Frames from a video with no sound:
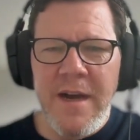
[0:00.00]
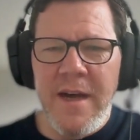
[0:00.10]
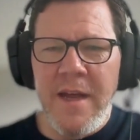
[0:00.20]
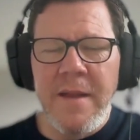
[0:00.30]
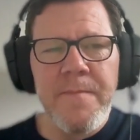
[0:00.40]
I
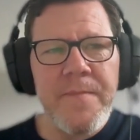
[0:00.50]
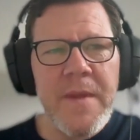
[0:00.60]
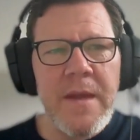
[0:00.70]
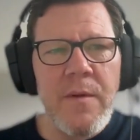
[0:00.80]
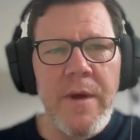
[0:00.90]
like,
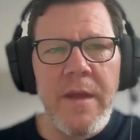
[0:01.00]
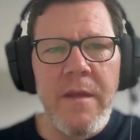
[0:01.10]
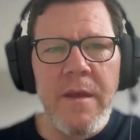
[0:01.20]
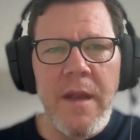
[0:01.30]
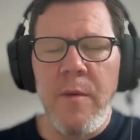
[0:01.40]
in a way,
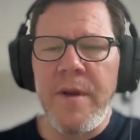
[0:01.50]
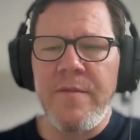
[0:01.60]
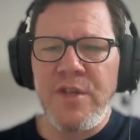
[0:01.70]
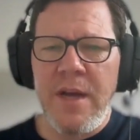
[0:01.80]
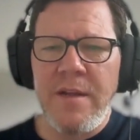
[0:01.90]
a little bit of
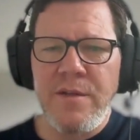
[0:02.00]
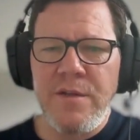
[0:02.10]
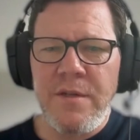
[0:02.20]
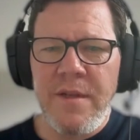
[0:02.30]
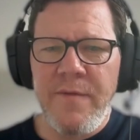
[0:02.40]

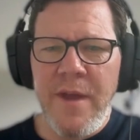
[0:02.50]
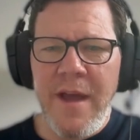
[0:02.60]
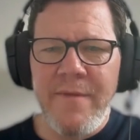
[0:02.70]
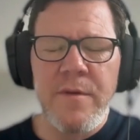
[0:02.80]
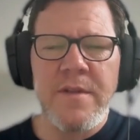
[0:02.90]
challenge. If you
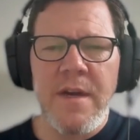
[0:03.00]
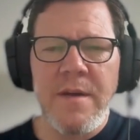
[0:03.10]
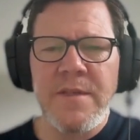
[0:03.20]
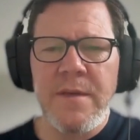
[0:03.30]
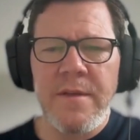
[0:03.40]
have good
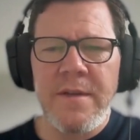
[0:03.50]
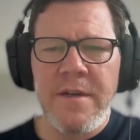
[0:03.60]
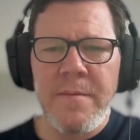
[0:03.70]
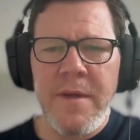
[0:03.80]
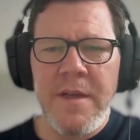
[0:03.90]
times all the
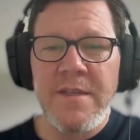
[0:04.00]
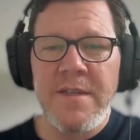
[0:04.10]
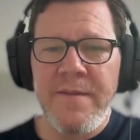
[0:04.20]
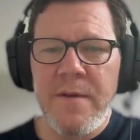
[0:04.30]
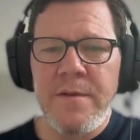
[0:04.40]
time, it's
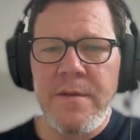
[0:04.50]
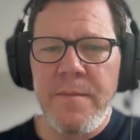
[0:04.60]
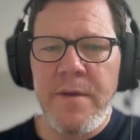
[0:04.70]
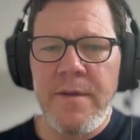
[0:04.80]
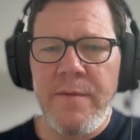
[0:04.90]
difficult to
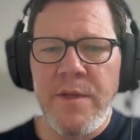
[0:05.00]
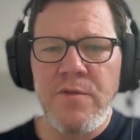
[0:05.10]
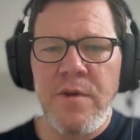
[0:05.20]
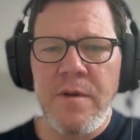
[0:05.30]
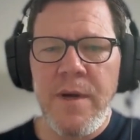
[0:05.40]
build a very
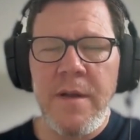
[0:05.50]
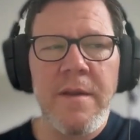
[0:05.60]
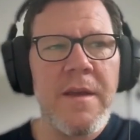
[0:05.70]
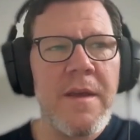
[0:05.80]
strong bond.